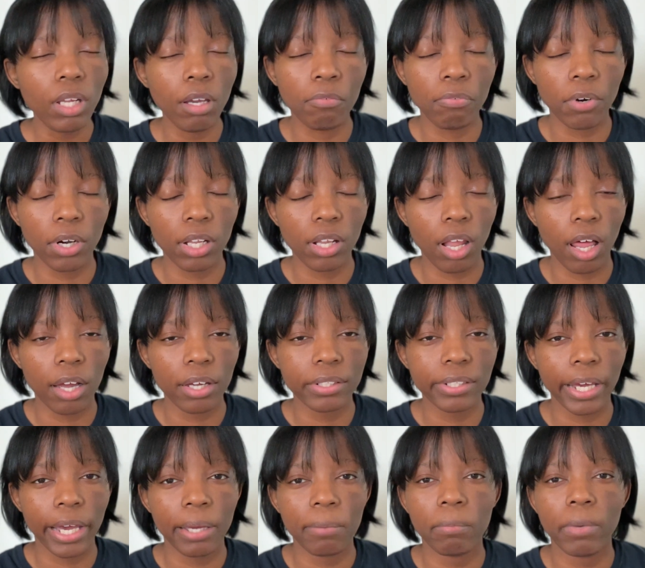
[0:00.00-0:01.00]
for a long
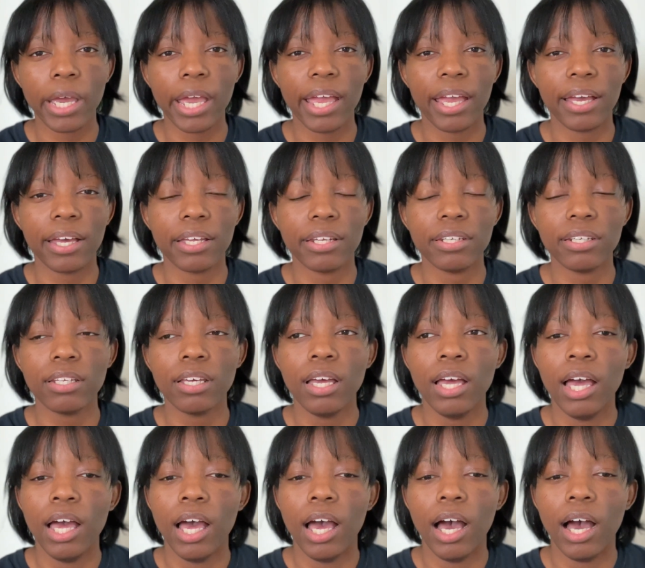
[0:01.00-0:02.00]
time. And
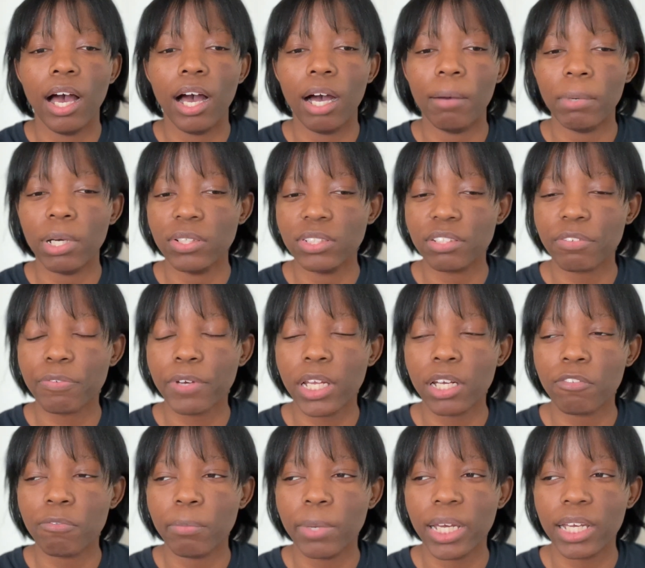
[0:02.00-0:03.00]
I was a
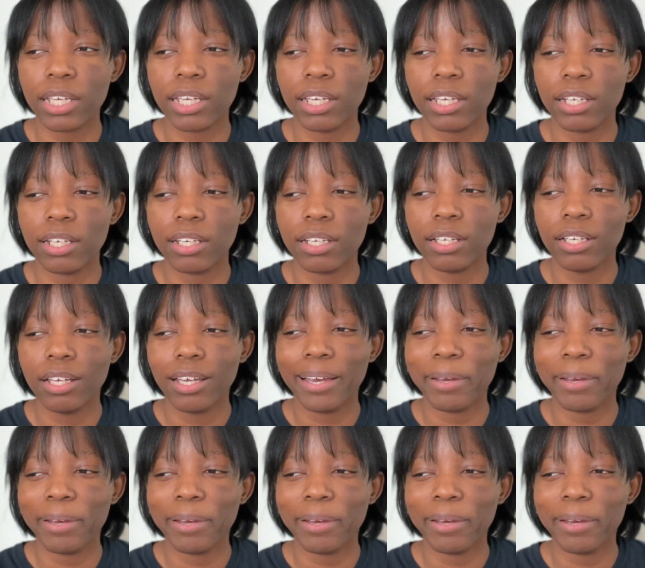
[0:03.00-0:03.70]
fan of Meghan,